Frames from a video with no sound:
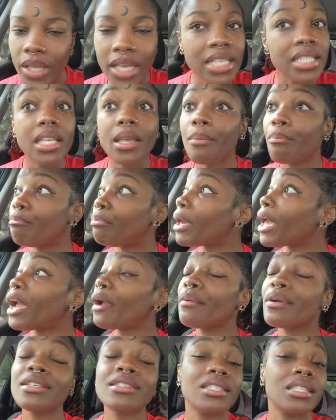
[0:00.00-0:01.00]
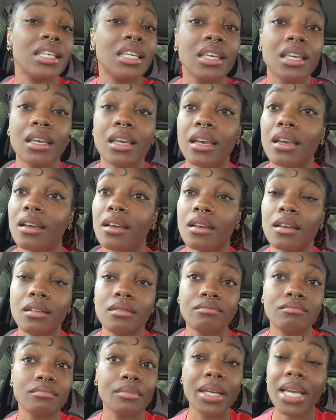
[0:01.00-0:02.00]
It's embarrassing
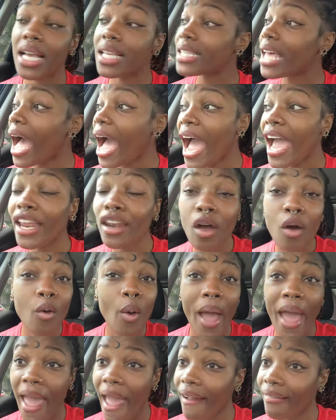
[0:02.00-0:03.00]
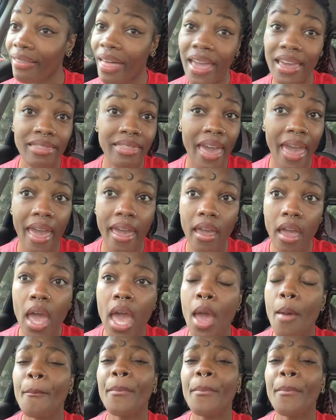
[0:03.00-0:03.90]
because I don't act like that.